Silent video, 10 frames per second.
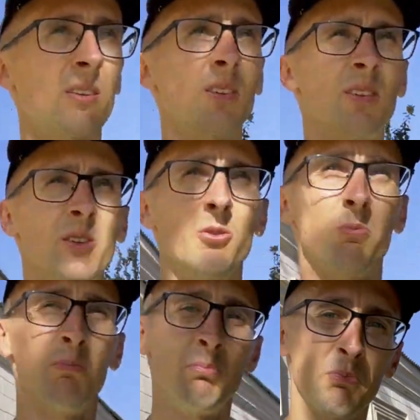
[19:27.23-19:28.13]
So
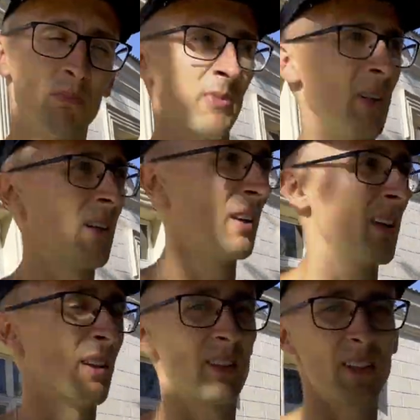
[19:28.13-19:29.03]

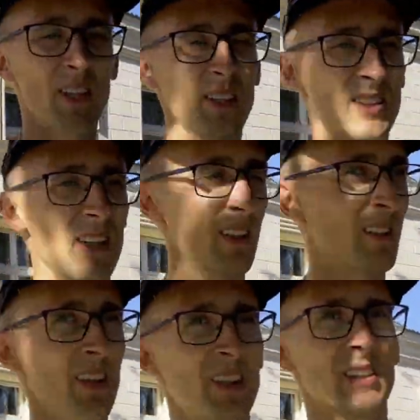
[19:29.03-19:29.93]
thanks
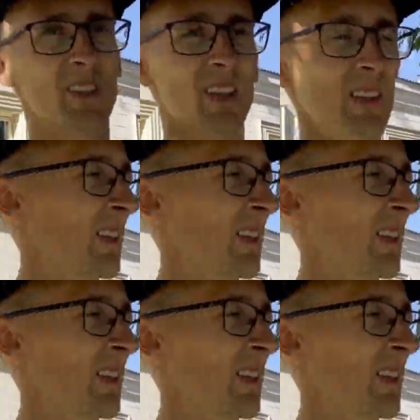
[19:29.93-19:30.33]
Genghis Khan,